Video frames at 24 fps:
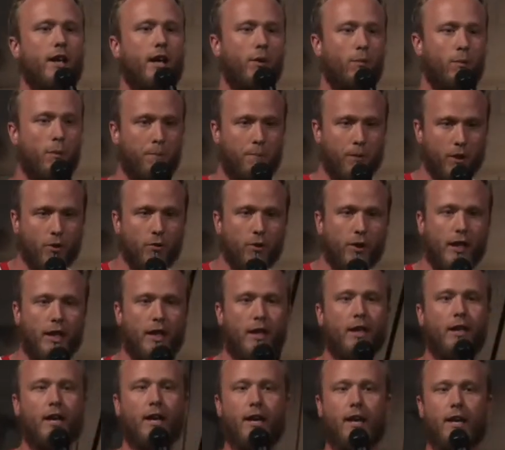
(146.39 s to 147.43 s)
and
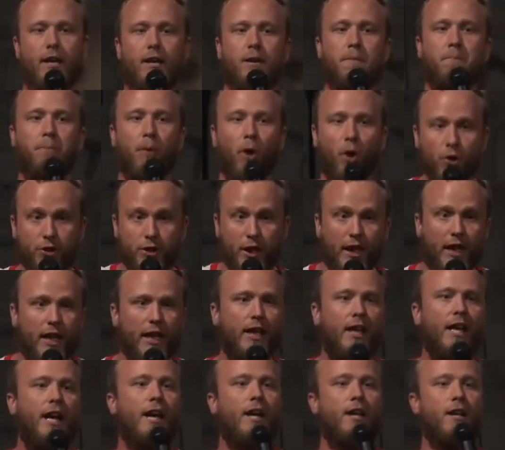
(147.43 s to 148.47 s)
rebuking and
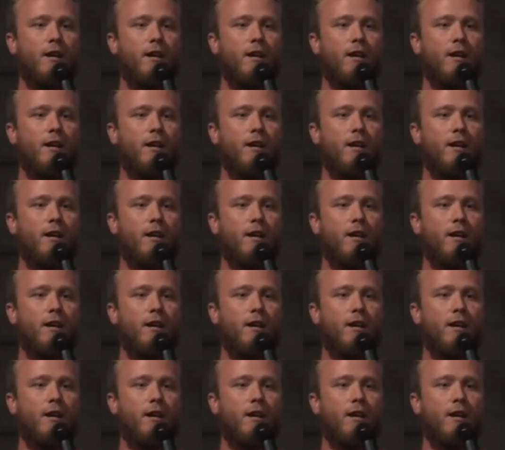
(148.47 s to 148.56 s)
emboldening and